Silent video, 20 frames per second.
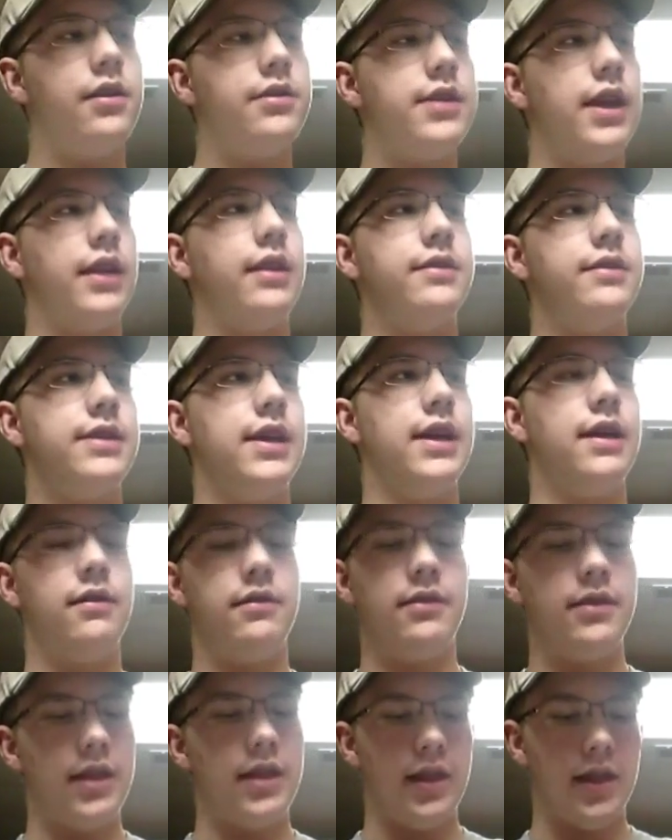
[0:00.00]
Take this
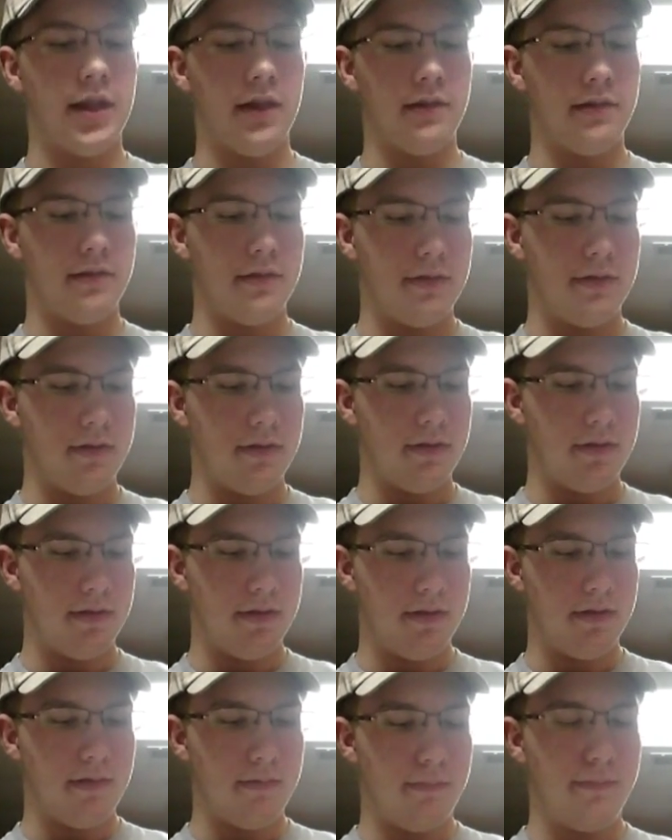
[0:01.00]
out, then you can
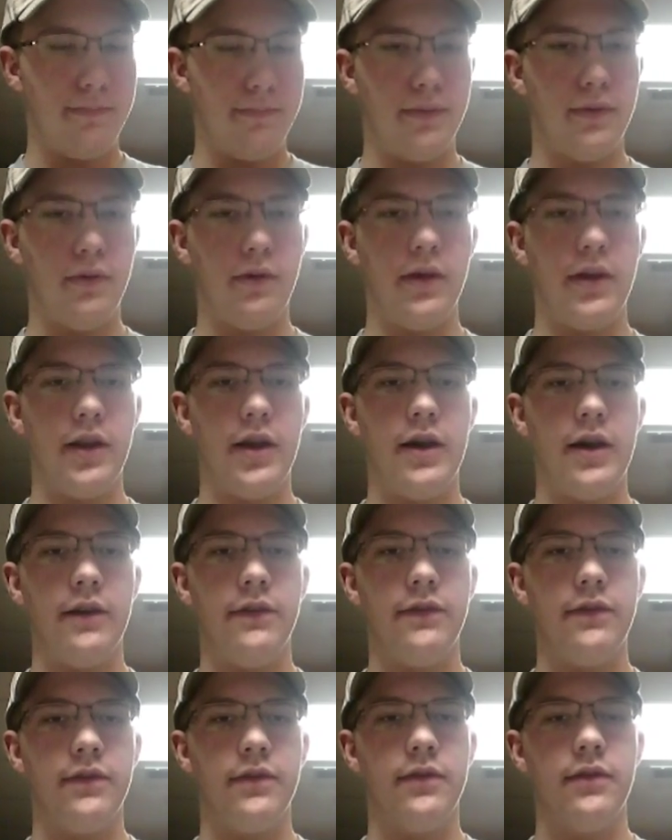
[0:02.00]
pull it
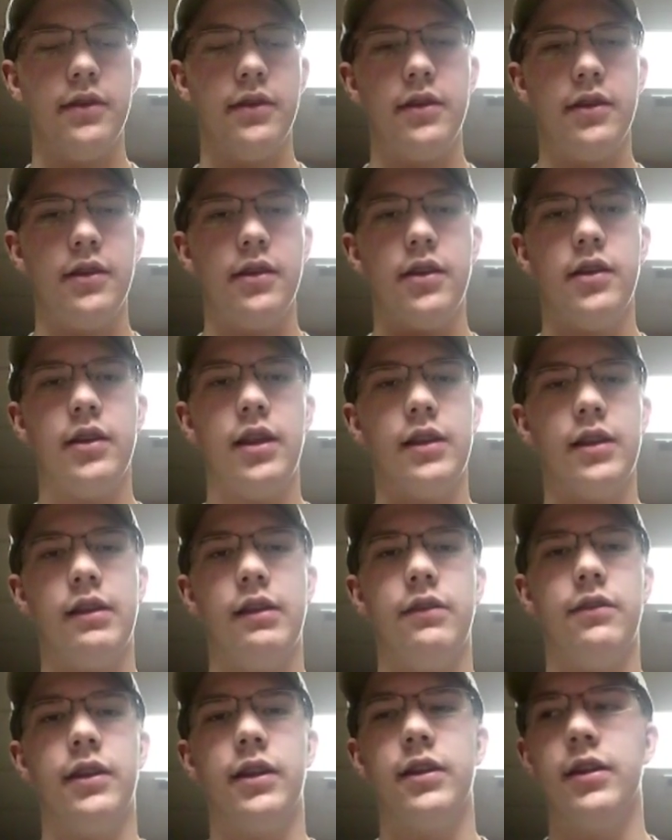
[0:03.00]
off, and it's
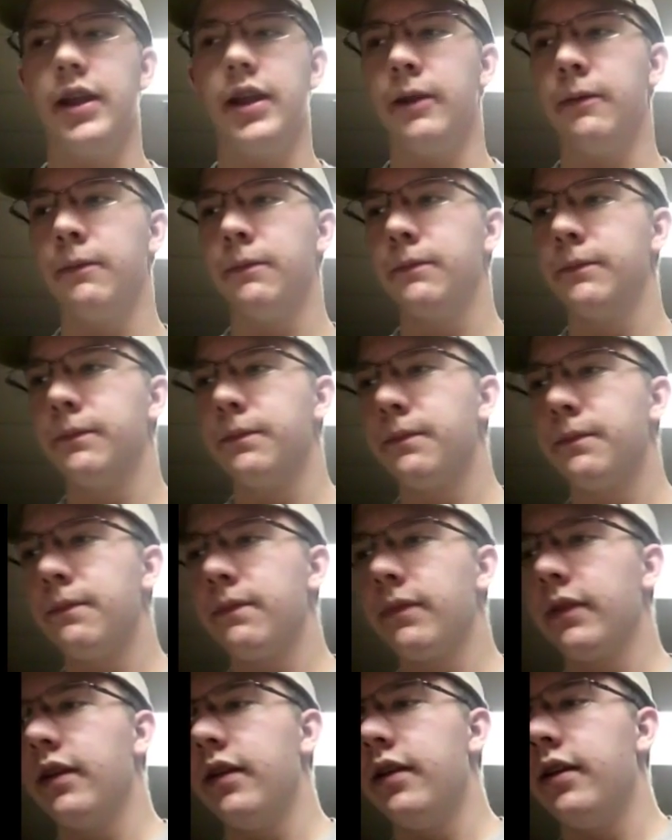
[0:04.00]
easy to clean.
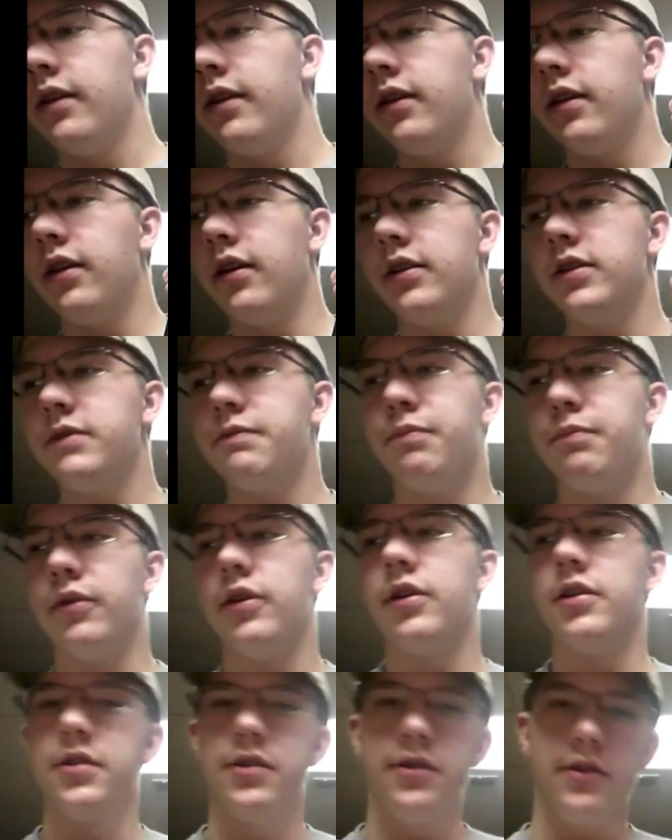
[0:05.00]
This
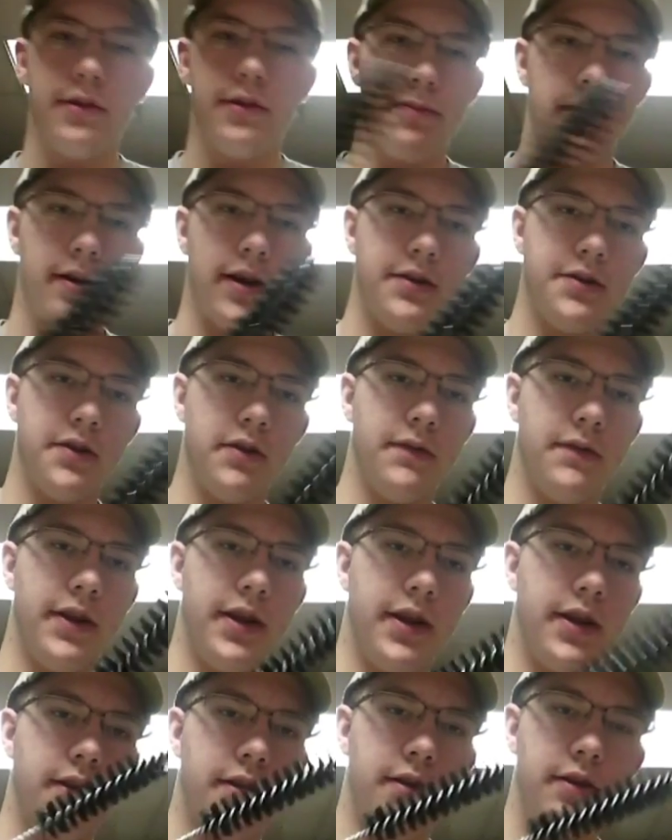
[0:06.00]
brush price over
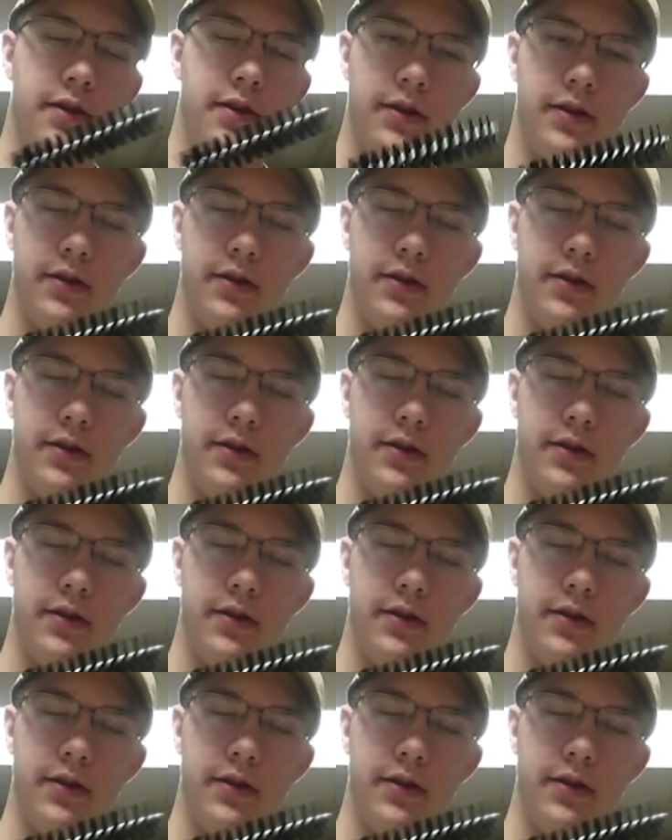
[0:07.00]
here